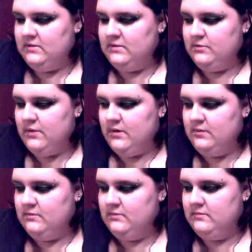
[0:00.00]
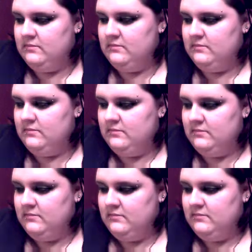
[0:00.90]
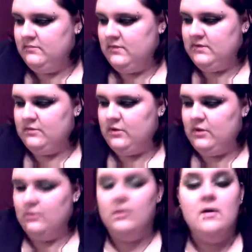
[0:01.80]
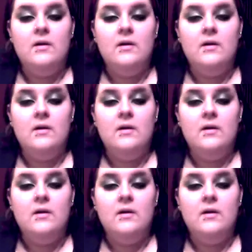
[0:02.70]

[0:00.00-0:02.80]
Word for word: situated. He's so cute.